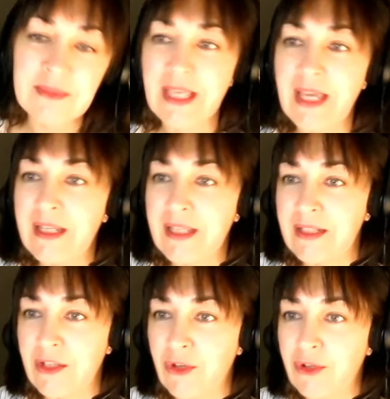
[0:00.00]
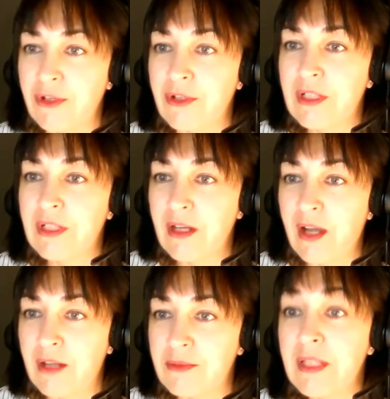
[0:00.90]
Scanning can occur
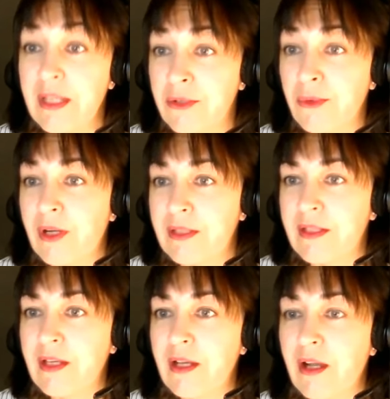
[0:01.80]
later on